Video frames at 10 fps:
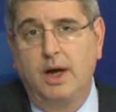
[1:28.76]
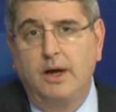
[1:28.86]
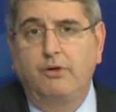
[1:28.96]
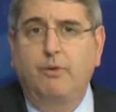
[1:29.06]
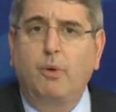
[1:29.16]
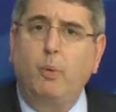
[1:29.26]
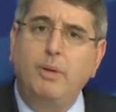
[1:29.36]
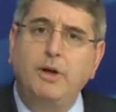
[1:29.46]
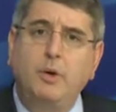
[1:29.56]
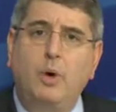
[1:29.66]
So for
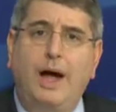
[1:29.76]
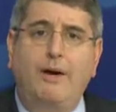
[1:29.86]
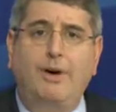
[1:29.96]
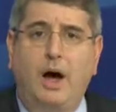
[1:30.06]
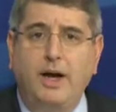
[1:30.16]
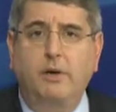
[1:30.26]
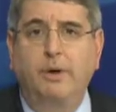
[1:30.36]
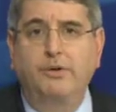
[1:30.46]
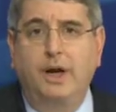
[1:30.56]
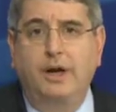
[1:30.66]
women who have higher
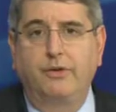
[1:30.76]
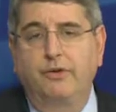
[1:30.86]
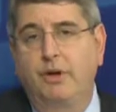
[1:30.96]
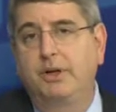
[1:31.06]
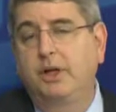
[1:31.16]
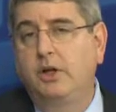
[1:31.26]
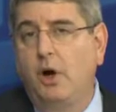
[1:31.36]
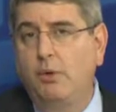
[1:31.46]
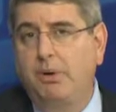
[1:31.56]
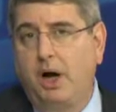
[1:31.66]
risk cancers, typically
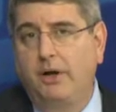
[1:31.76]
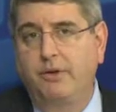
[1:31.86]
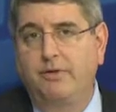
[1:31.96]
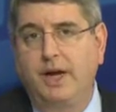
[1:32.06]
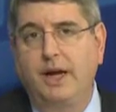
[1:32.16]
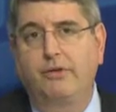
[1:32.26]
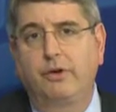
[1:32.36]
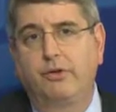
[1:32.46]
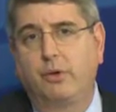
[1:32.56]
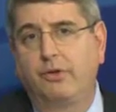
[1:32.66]
node-positive
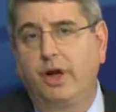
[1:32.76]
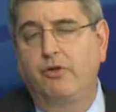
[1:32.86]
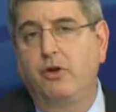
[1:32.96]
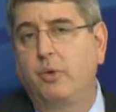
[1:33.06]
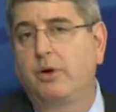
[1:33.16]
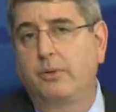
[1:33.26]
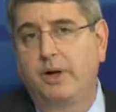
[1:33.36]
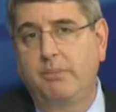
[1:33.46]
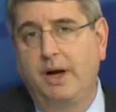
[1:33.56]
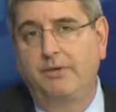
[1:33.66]
cancers or stage 2 or
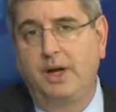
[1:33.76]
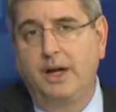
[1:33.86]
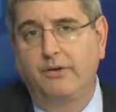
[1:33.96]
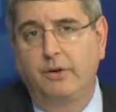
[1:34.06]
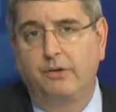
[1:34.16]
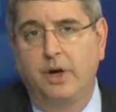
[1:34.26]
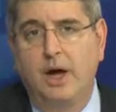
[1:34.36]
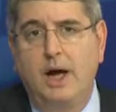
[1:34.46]
3 breast cancers,